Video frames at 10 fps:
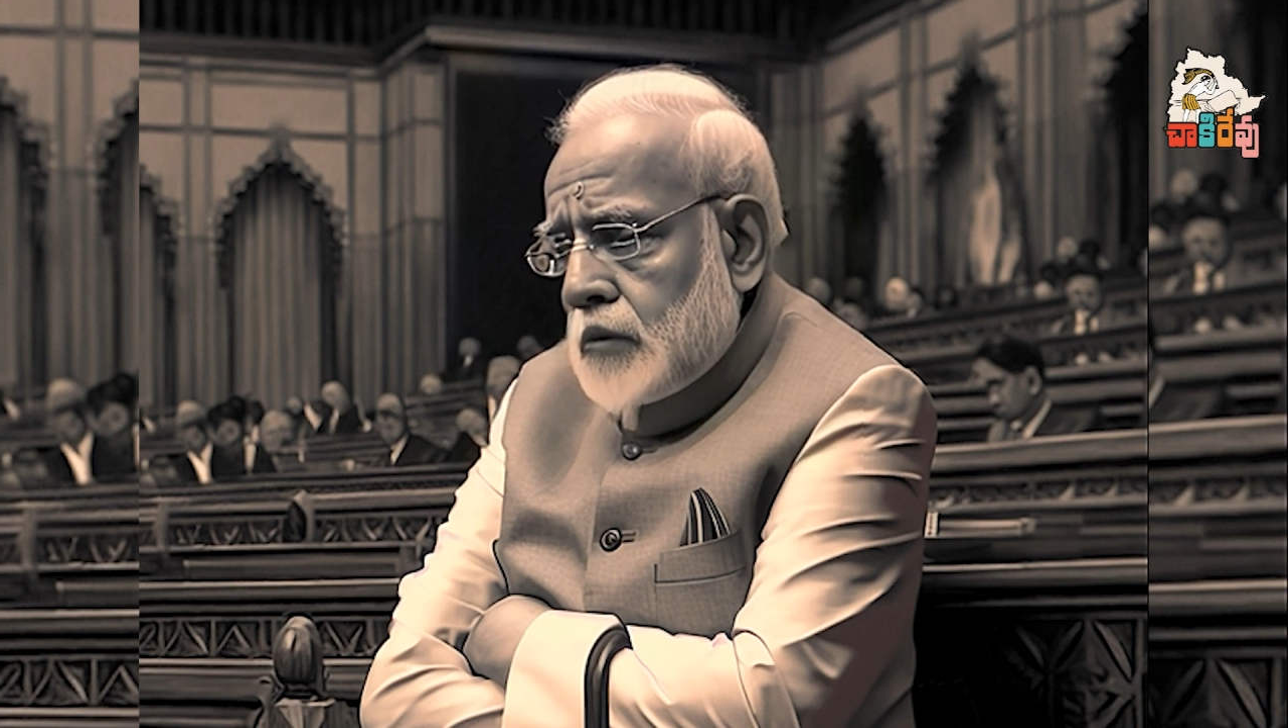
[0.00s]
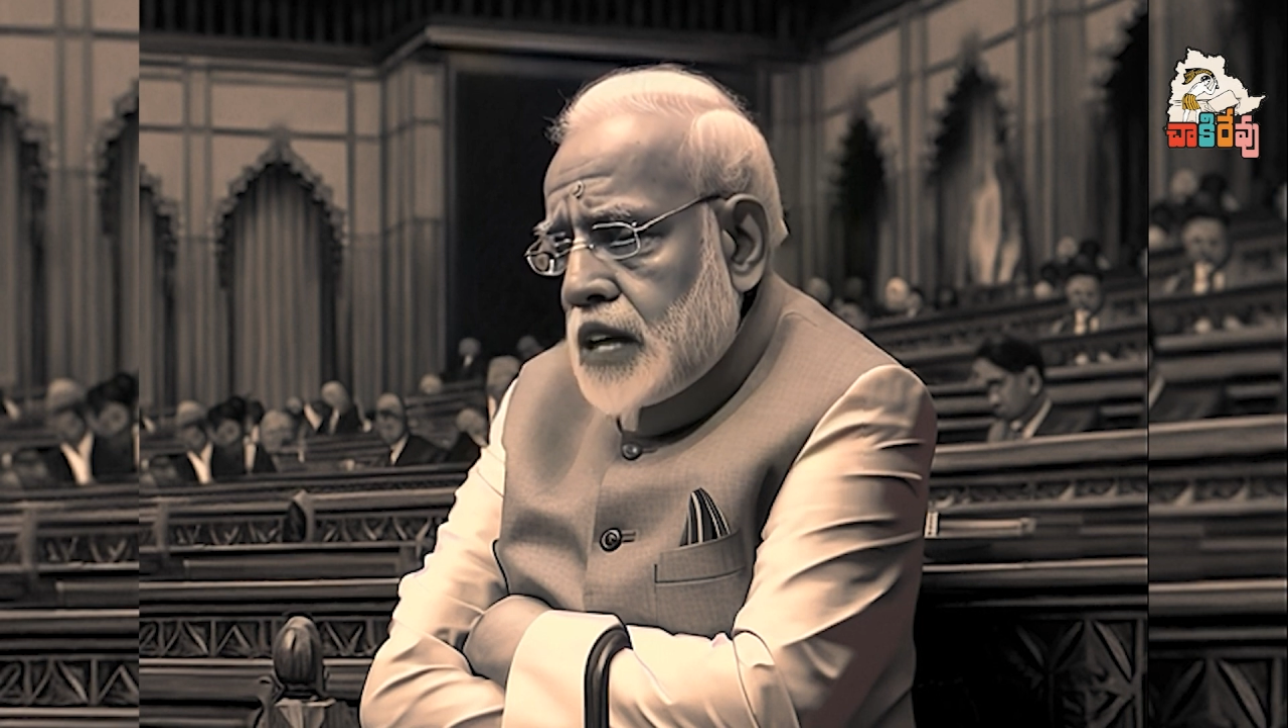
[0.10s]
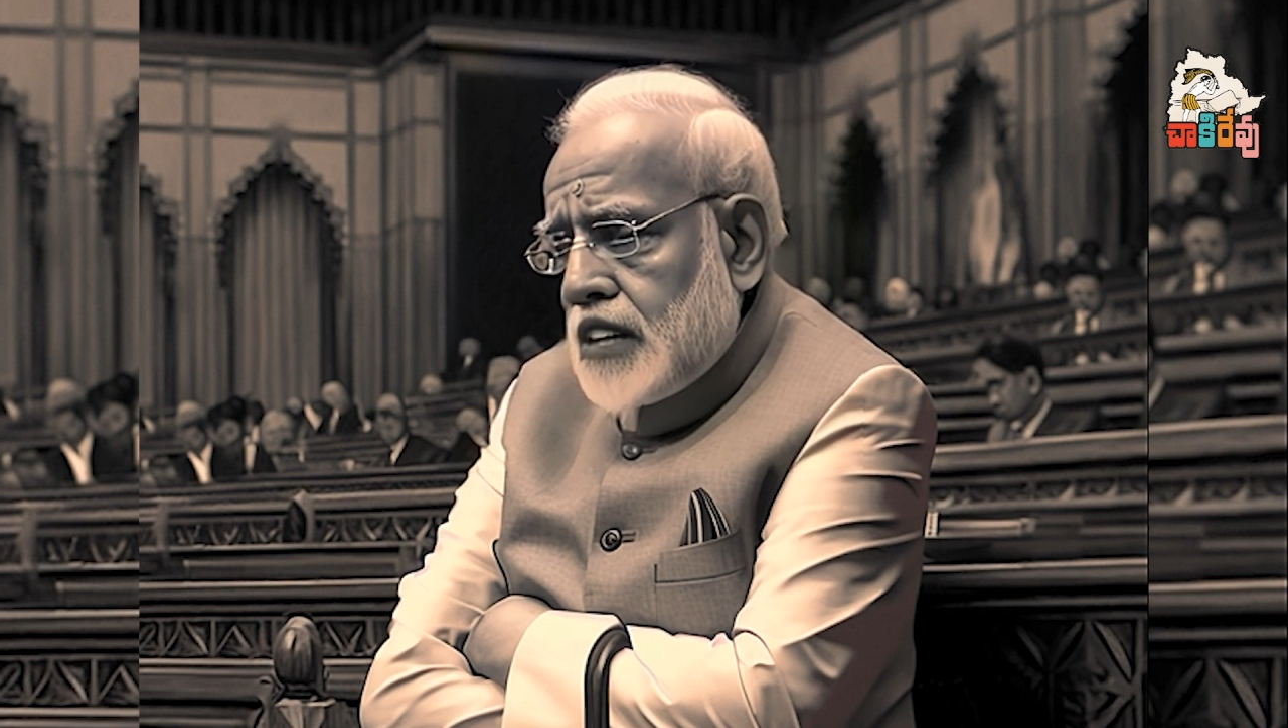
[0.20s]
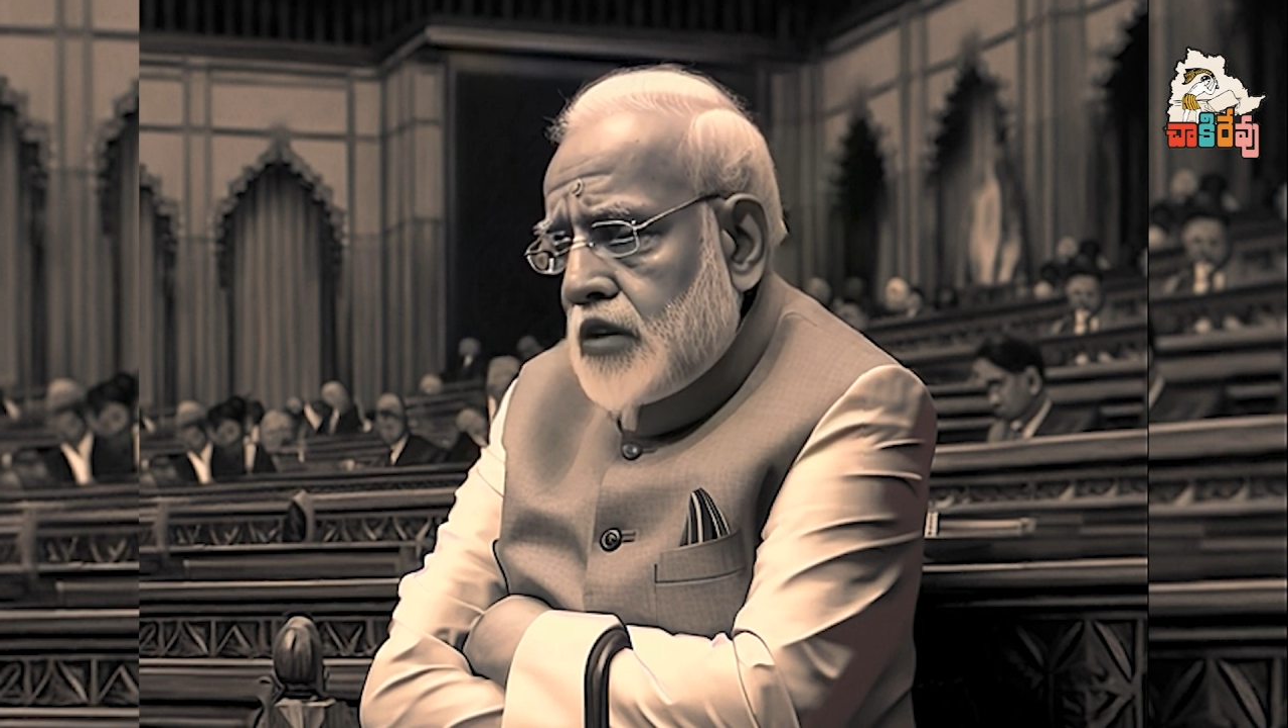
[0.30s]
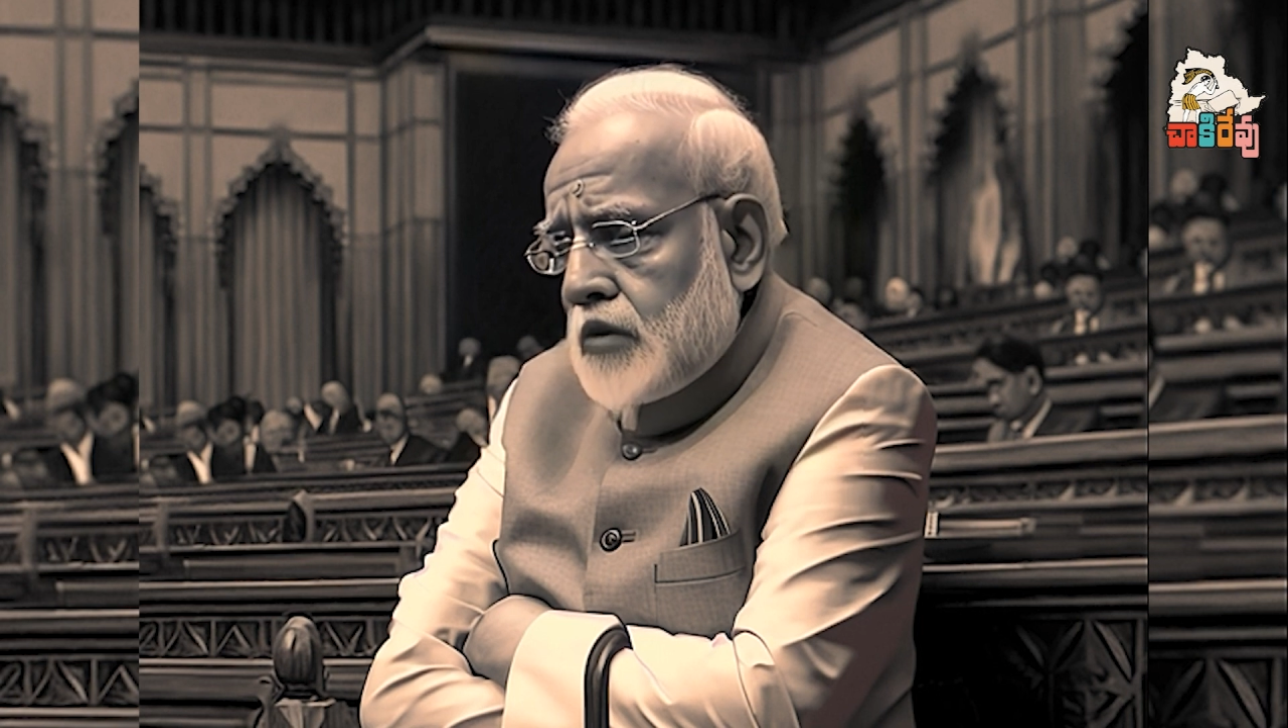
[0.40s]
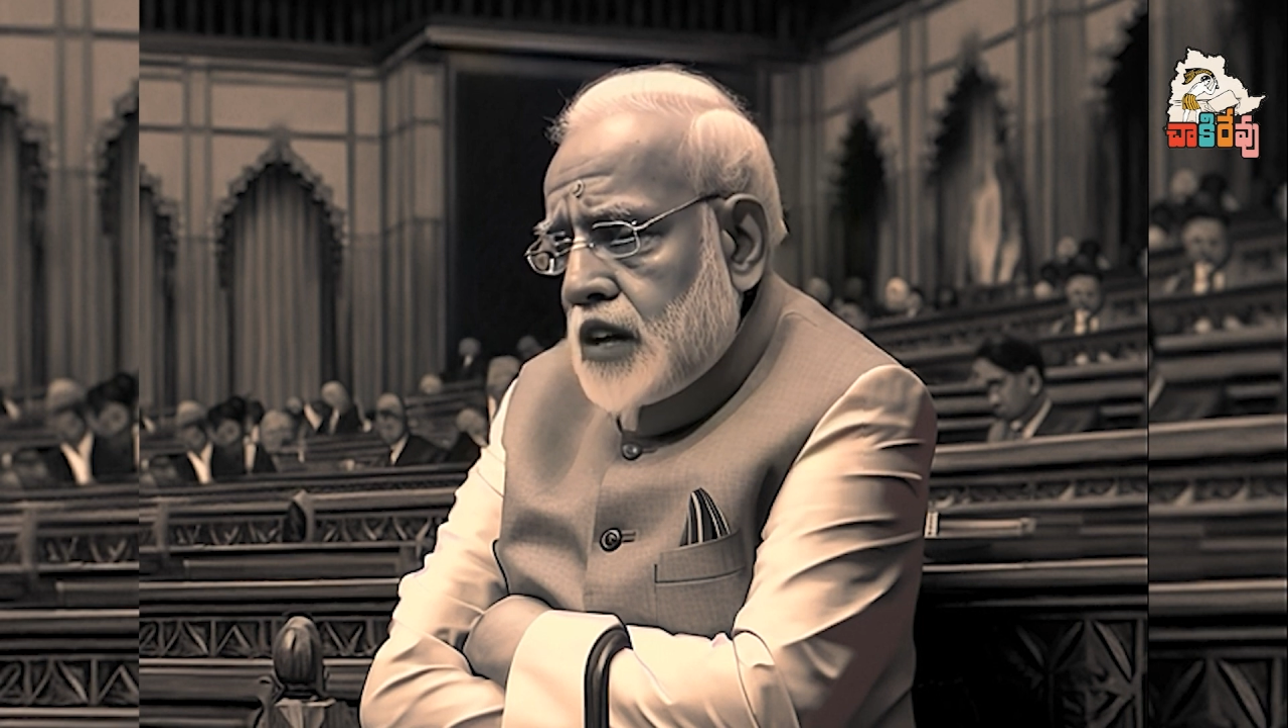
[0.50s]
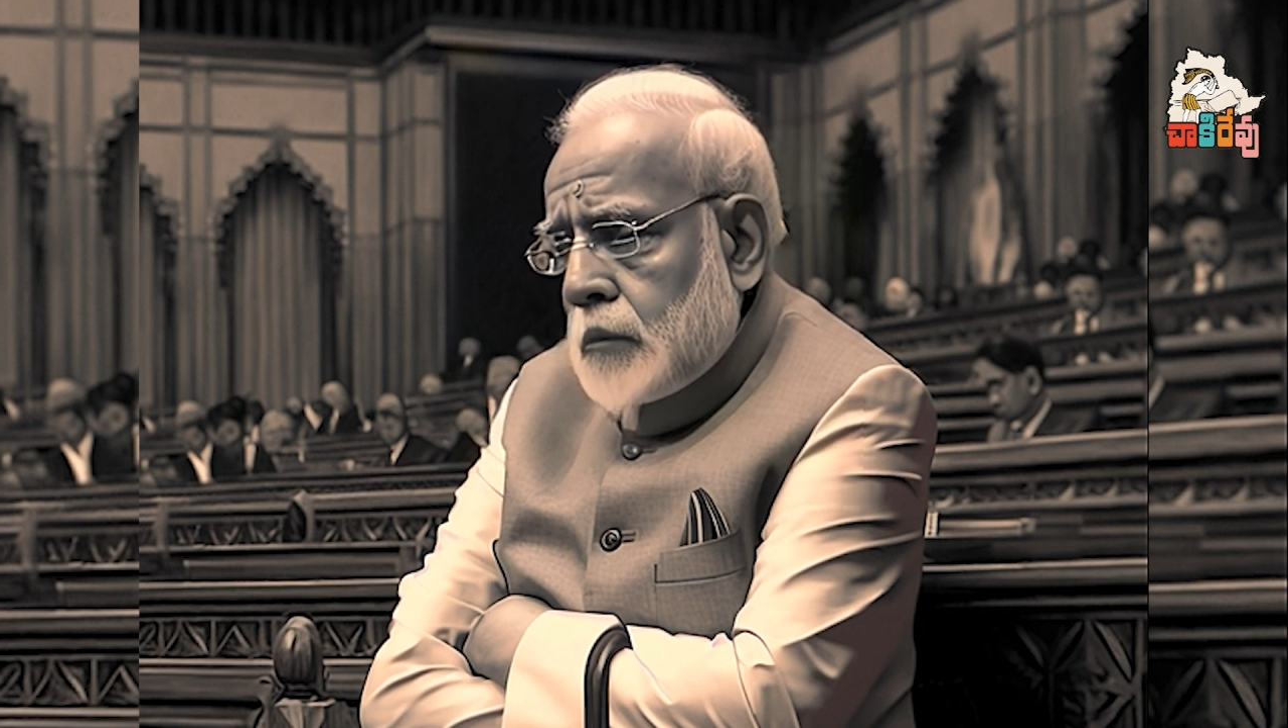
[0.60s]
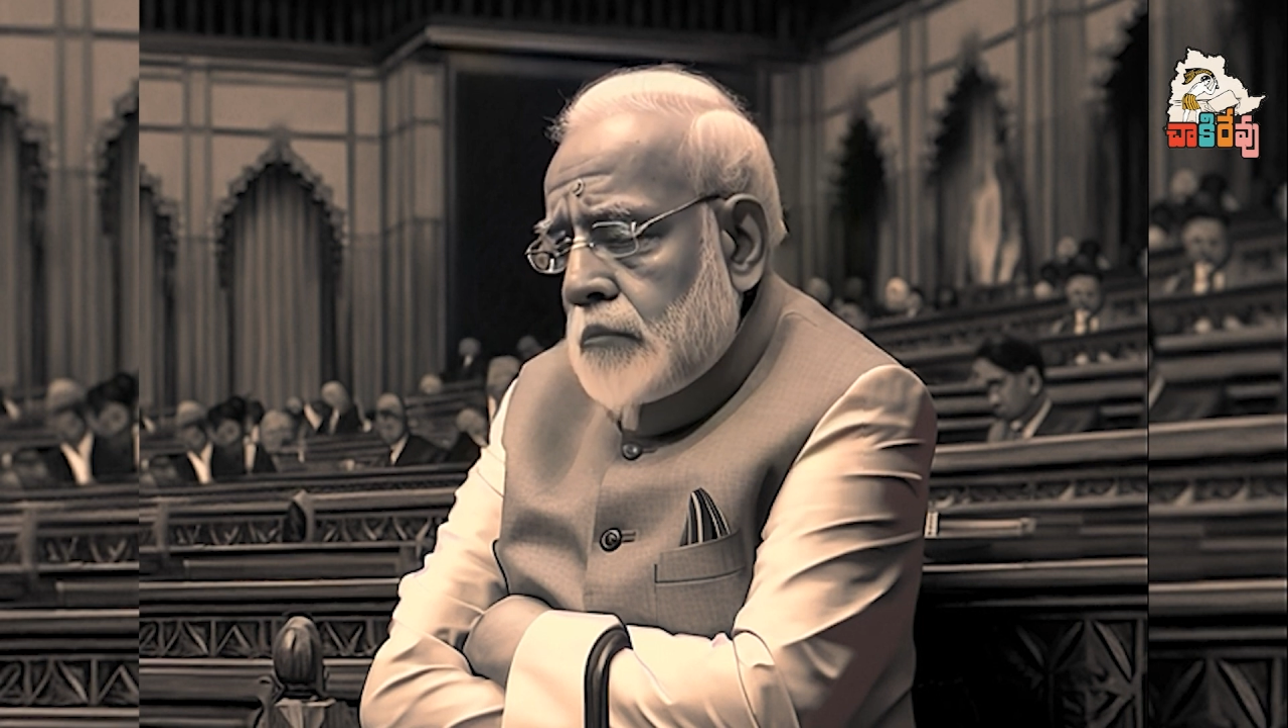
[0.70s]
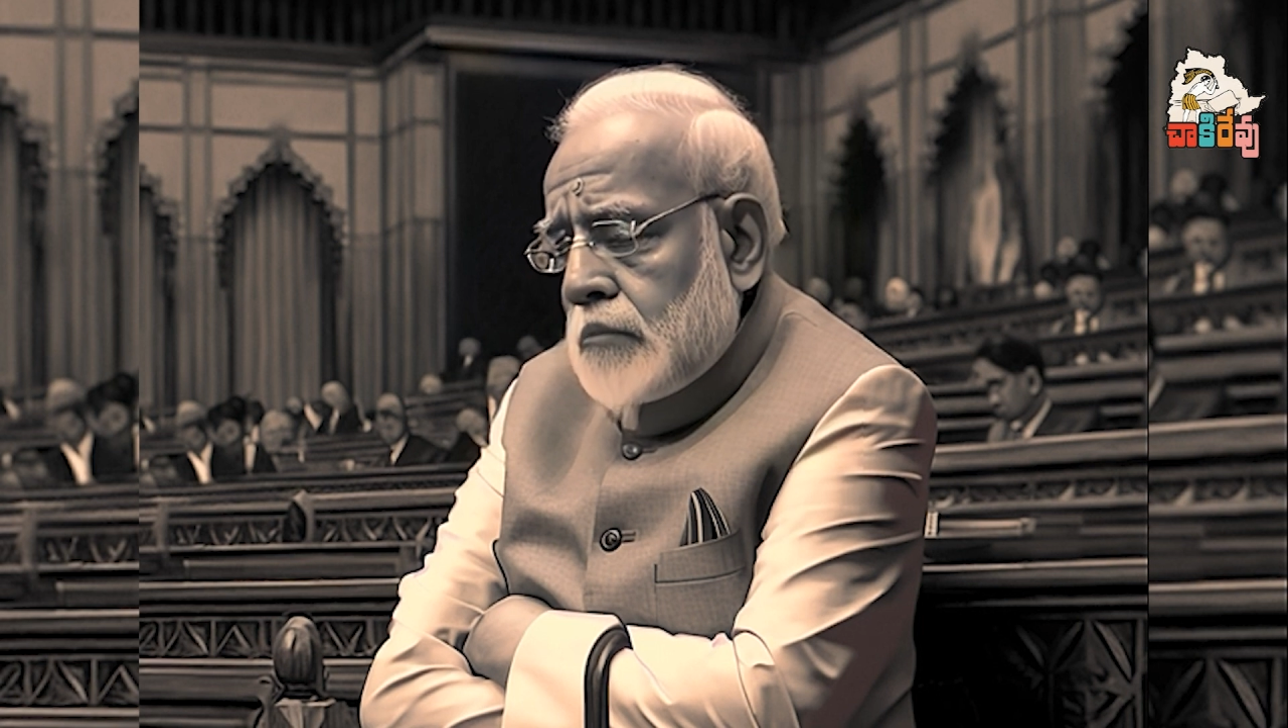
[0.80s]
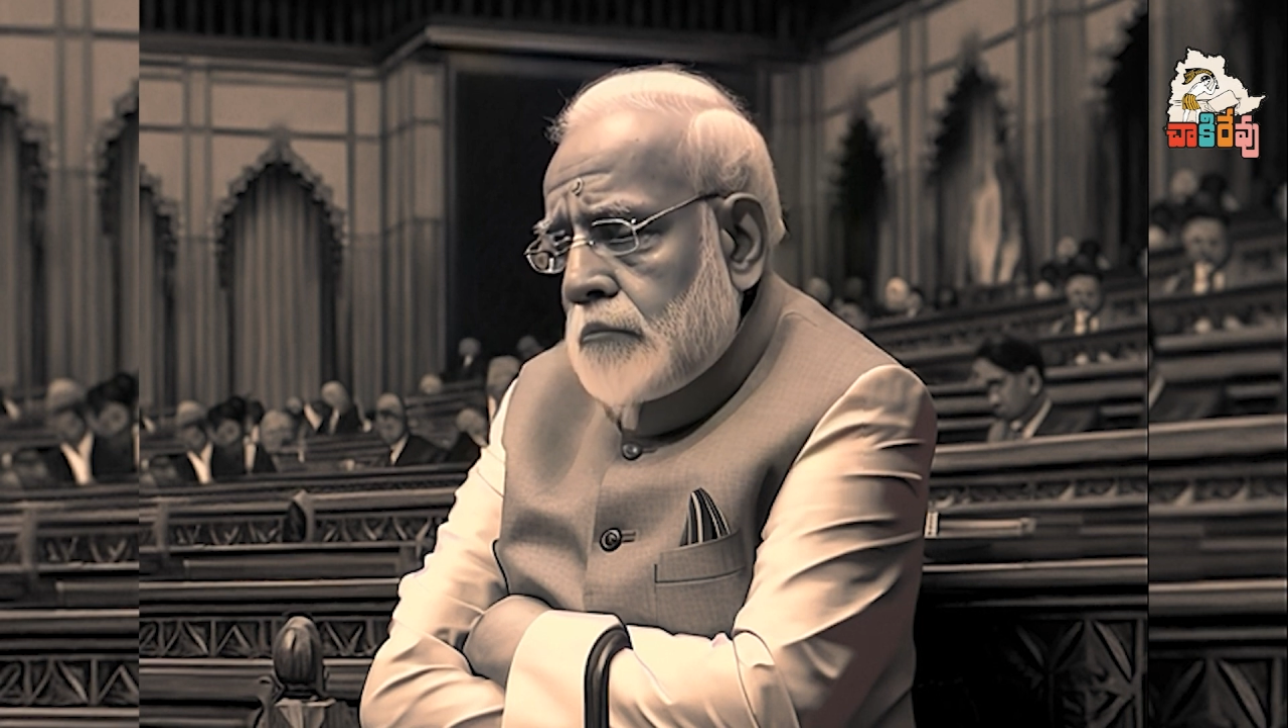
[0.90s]

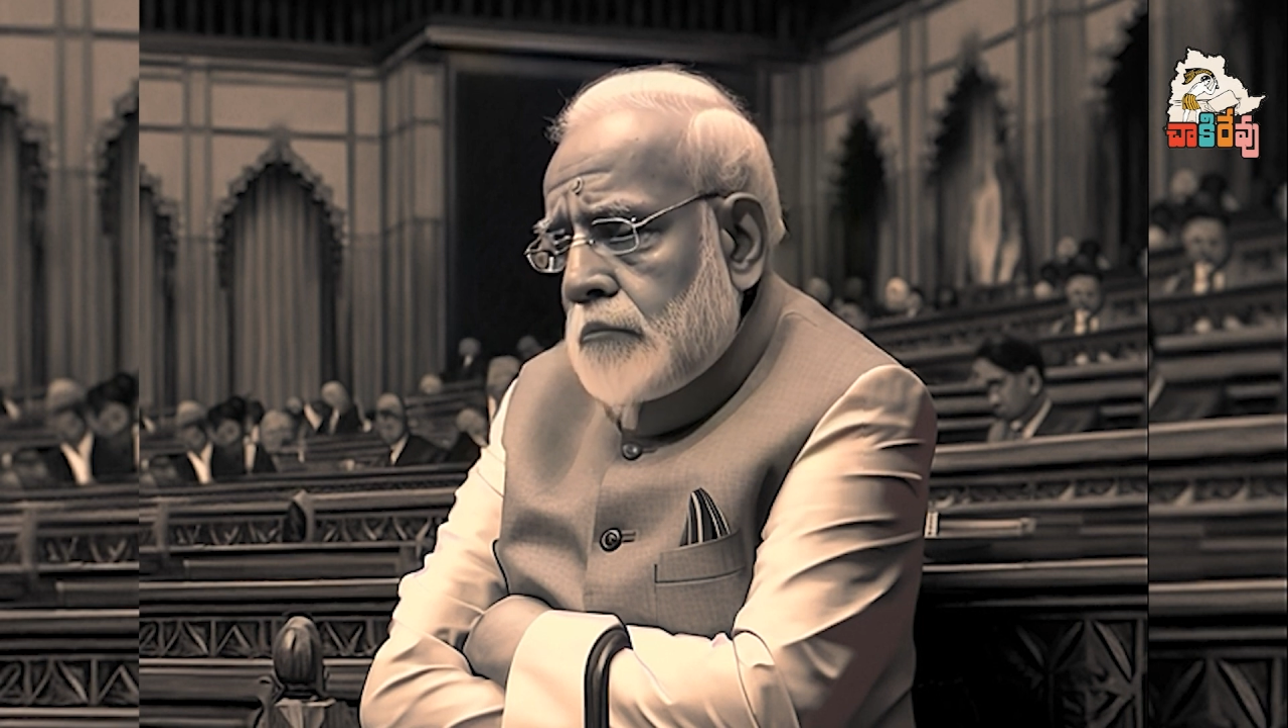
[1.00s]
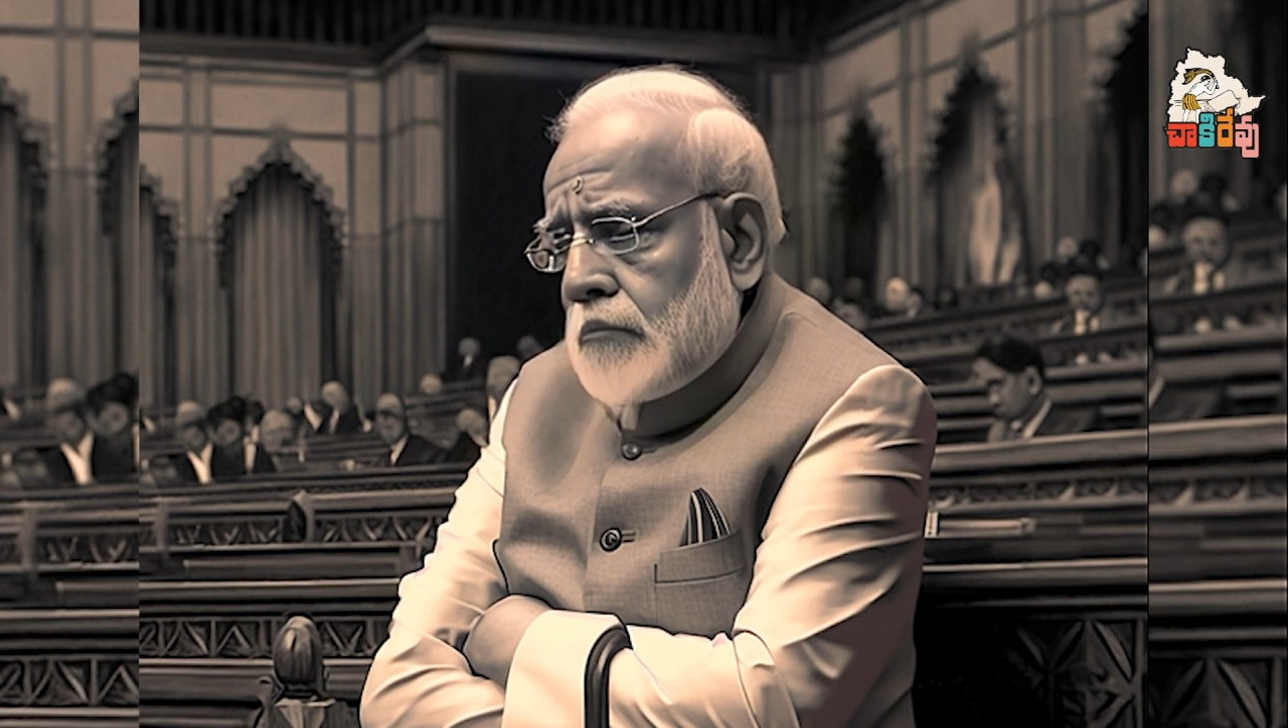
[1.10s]
relationships.